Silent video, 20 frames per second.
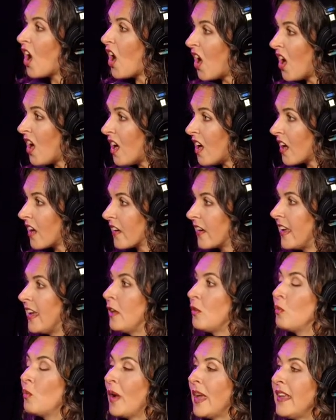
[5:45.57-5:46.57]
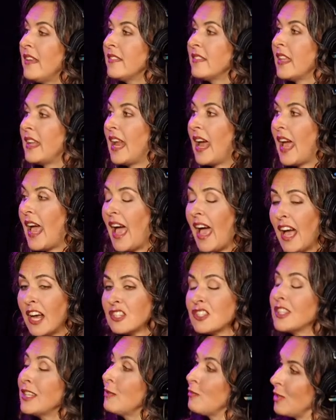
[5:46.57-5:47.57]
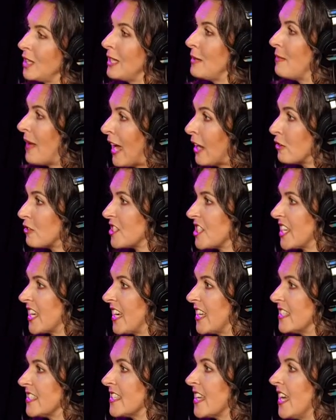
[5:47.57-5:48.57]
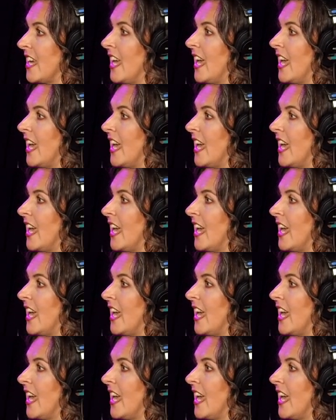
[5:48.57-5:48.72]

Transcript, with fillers: are in ways that actually really matter to kids.